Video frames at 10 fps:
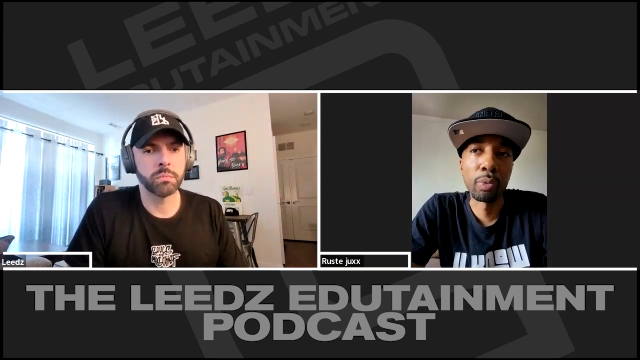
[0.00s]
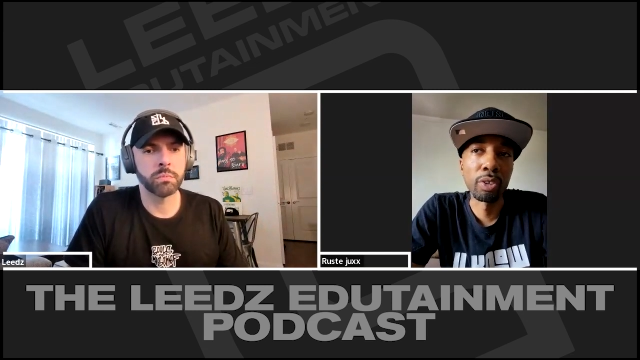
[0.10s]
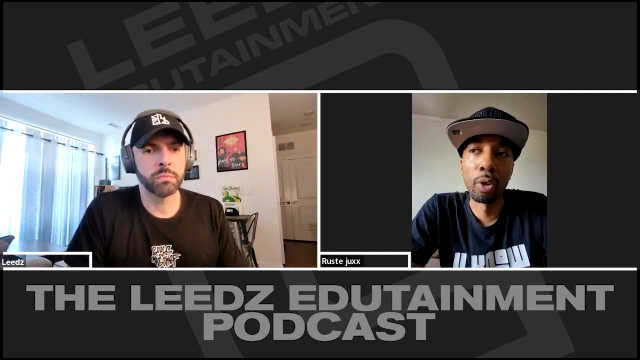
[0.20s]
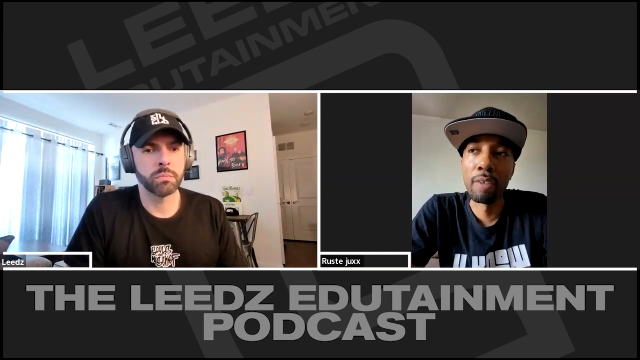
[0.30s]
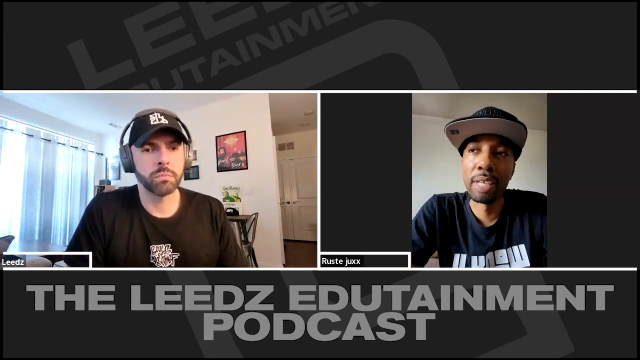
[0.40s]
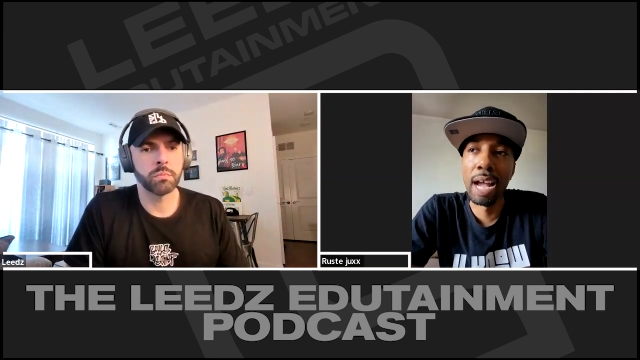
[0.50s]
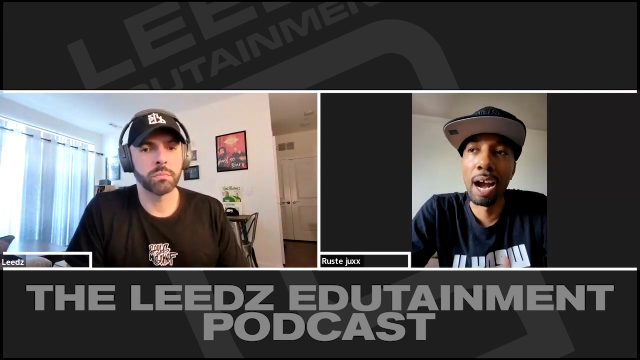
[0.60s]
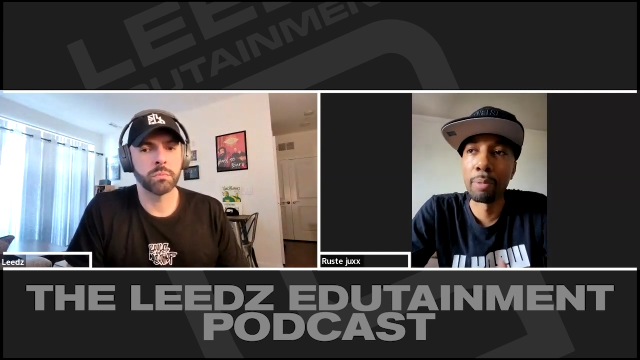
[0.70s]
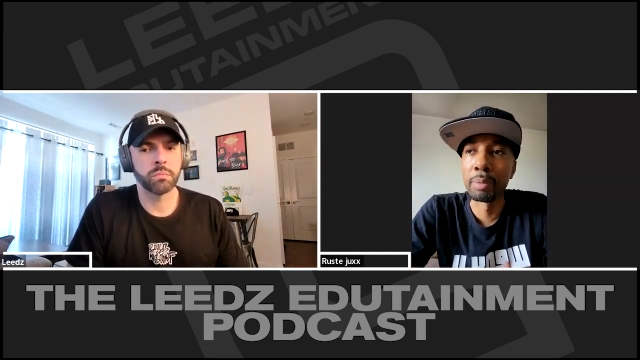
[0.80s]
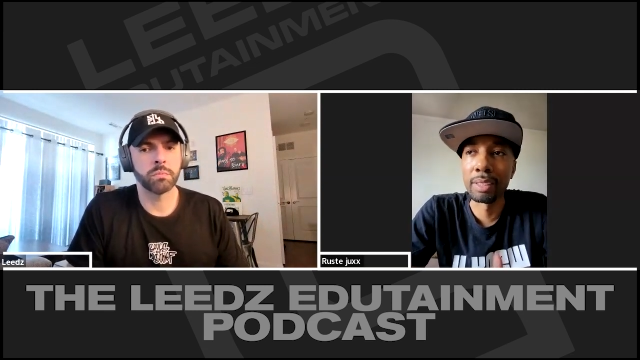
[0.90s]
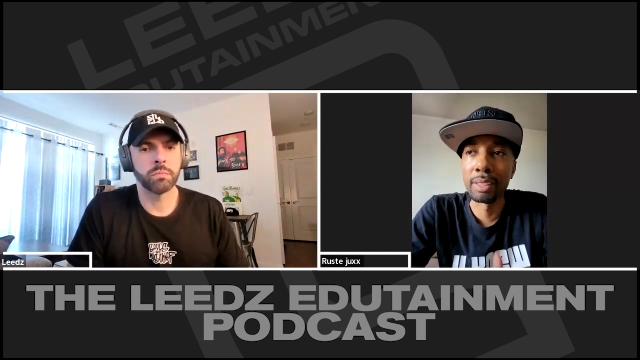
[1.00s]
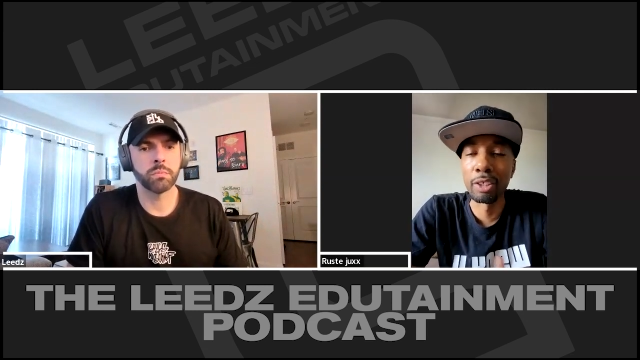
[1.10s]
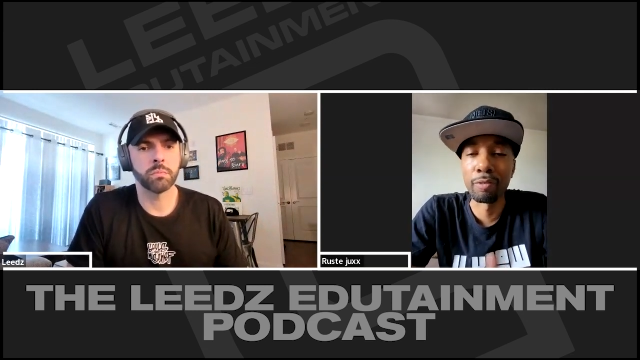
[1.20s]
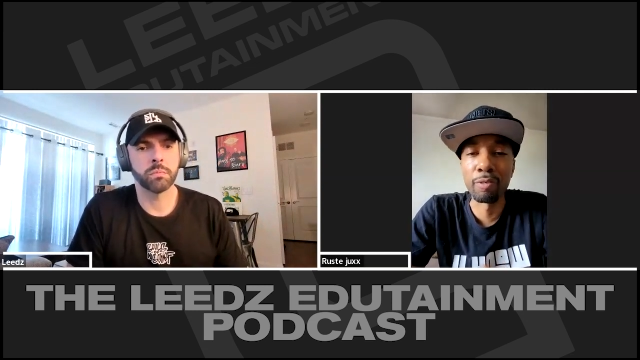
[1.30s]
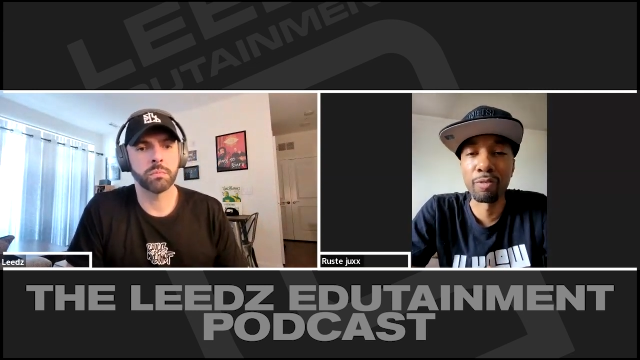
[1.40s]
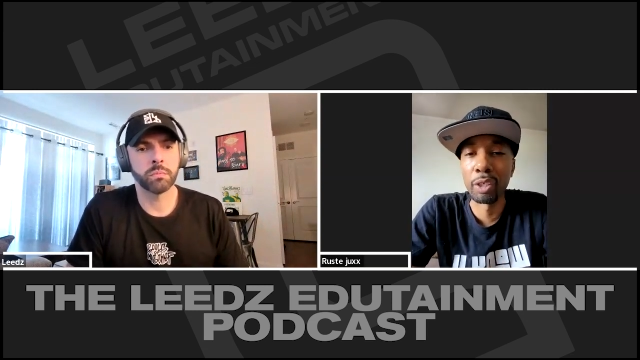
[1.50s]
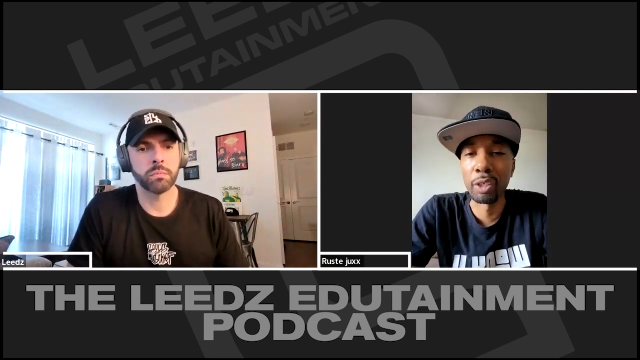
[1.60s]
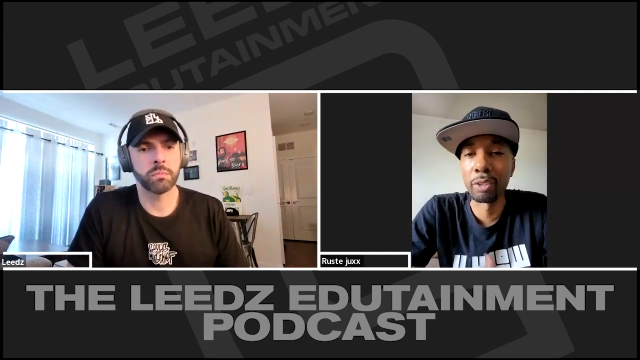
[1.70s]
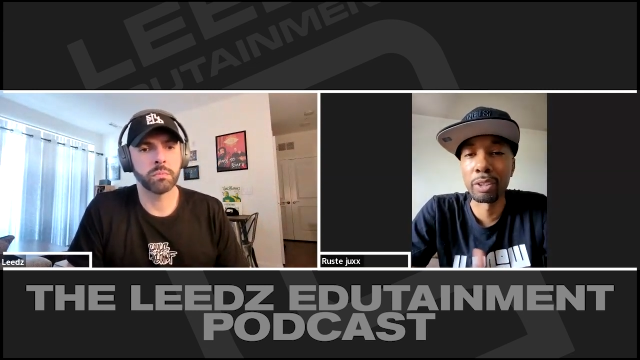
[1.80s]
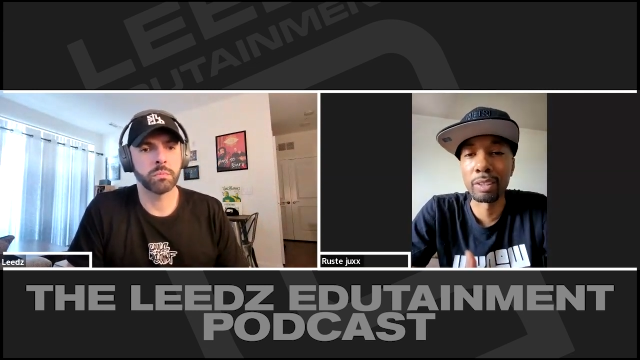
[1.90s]
Speaker 1: what you know. Every album is a different
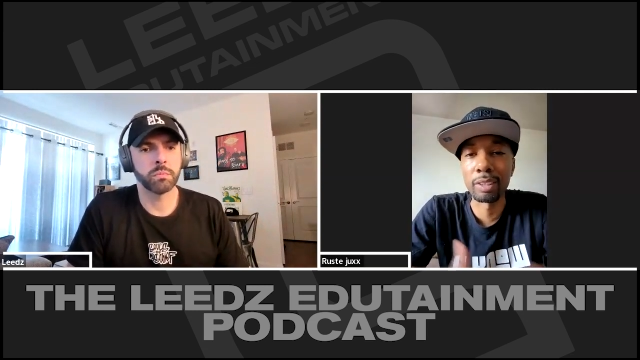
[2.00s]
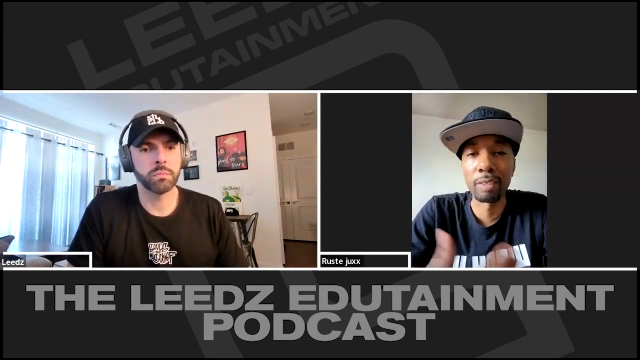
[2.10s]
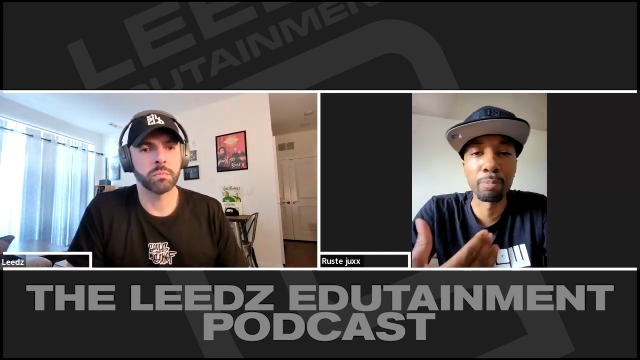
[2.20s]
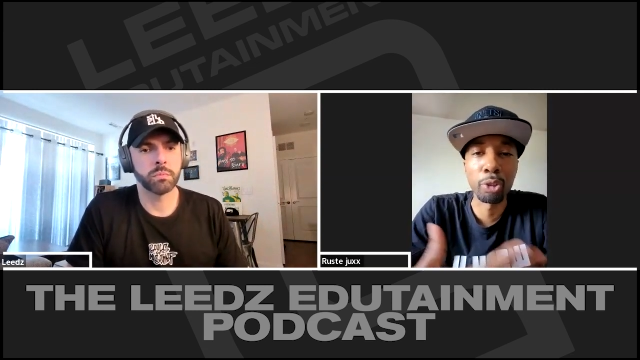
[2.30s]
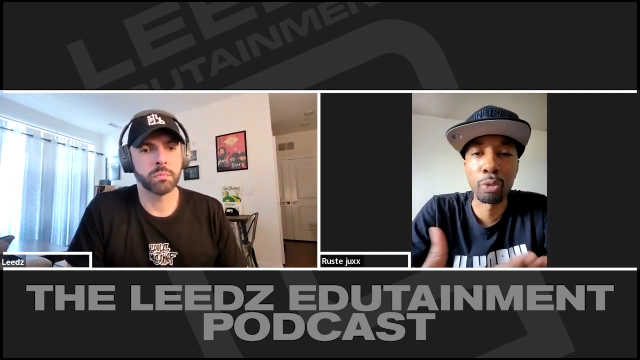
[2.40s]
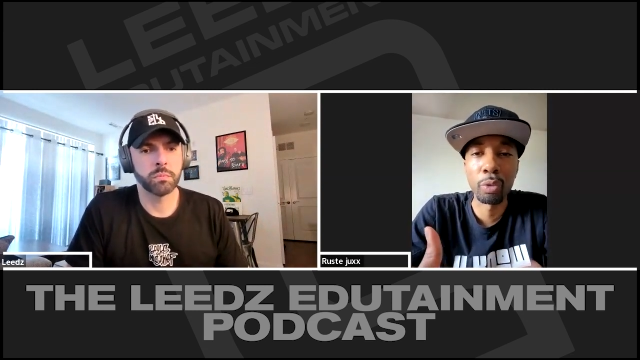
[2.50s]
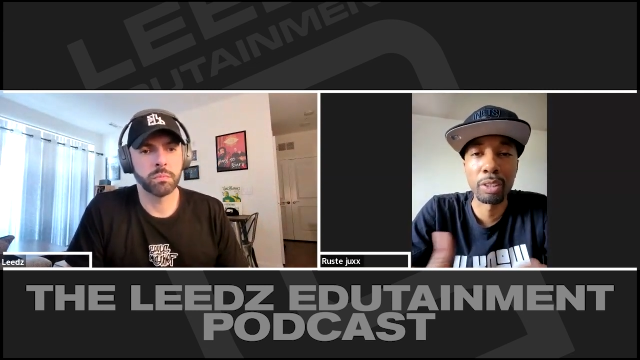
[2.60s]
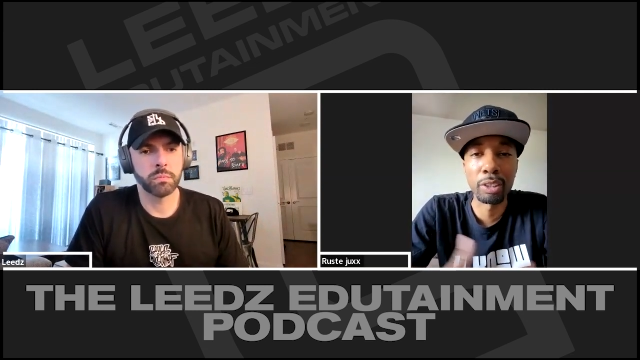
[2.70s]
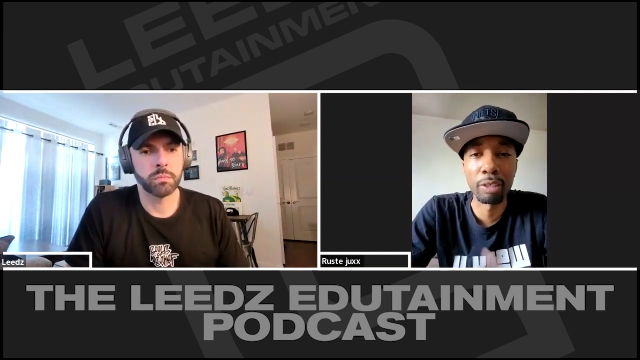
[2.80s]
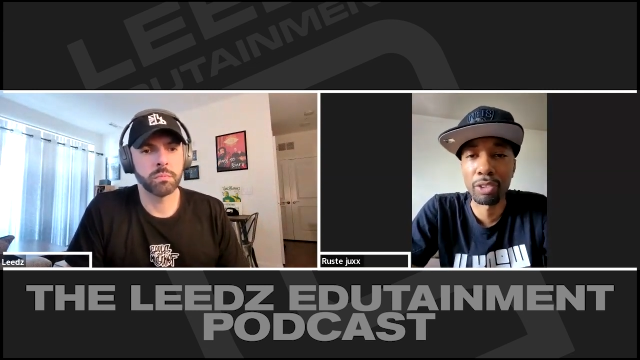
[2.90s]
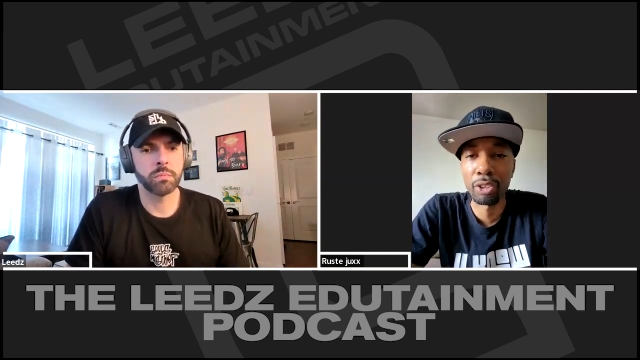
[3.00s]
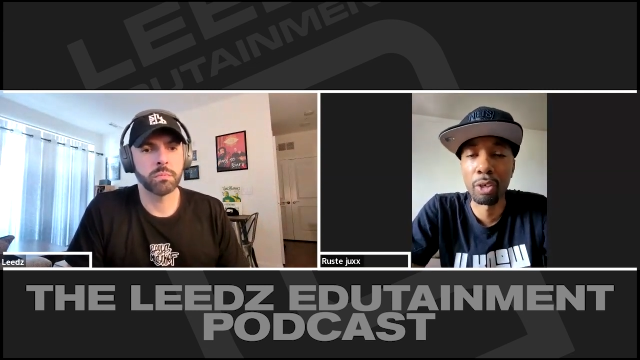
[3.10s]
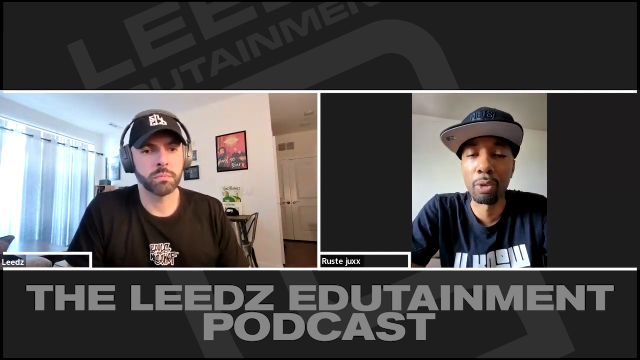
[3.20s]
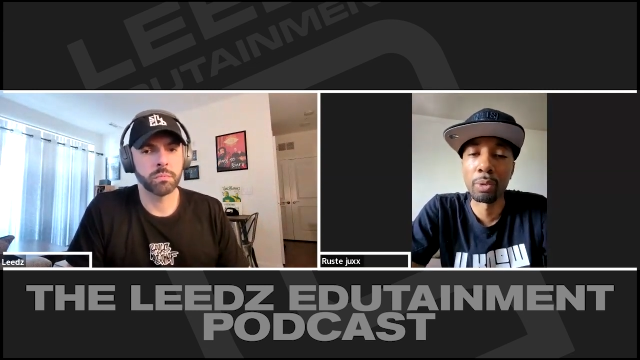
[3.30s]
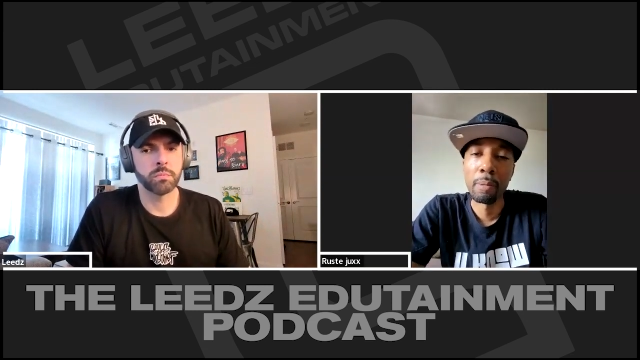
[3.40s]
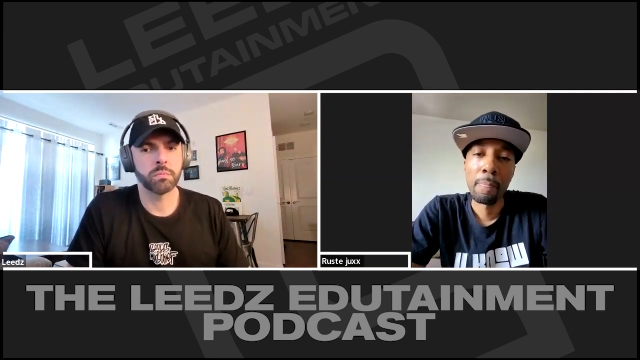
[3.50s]
feel. it's a dip, put you in a different zone.